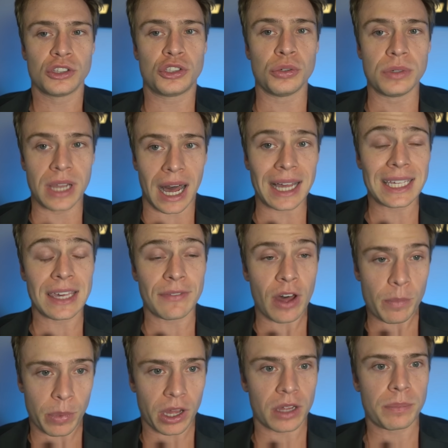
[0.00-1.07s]
Do not give
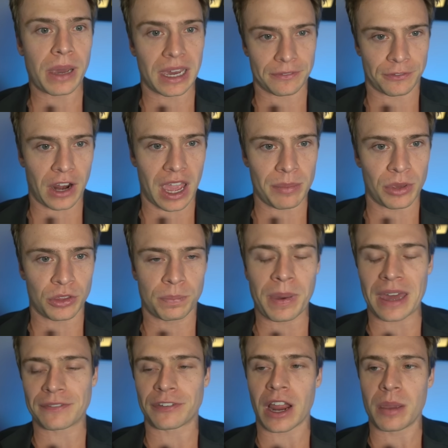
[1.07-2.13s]
up on Pat Freiermuth.
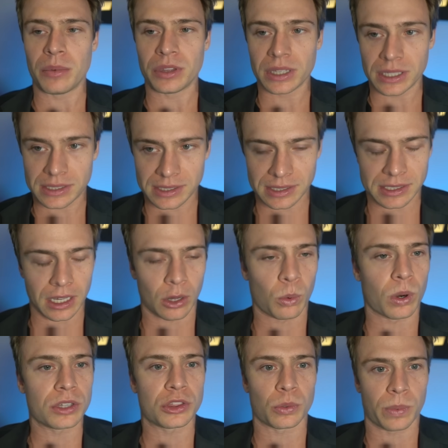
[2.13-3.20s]
Pat Freiermuth is still
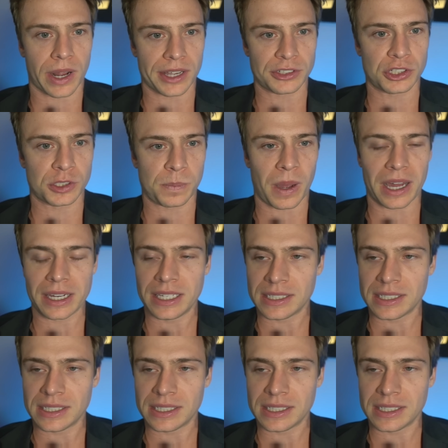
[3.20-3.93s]
worth the roster spot.